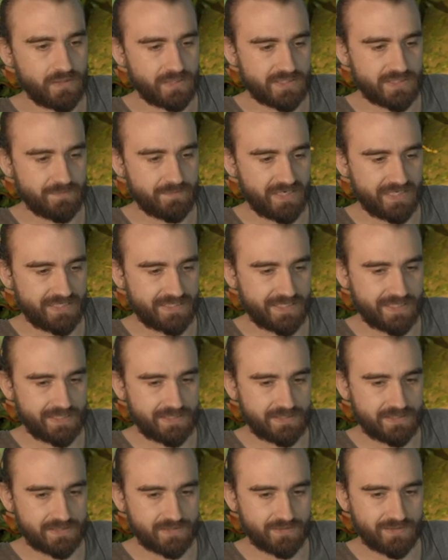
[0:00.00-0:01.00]
Smack a
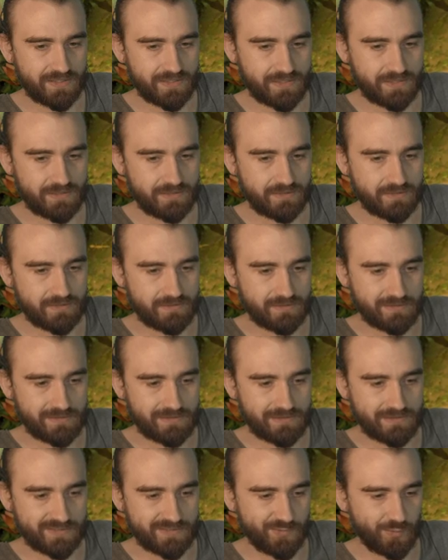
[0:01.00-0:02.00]
tank, okay.
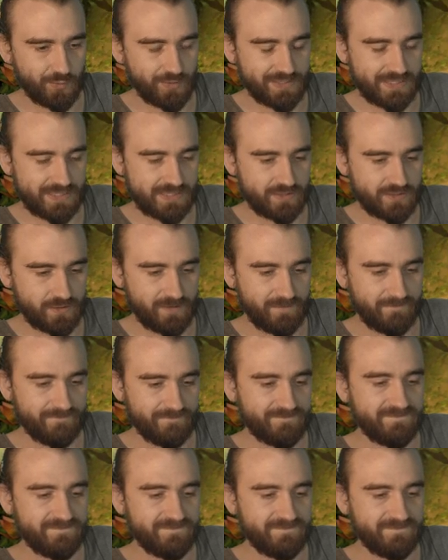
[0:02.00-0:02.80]
Go on this card.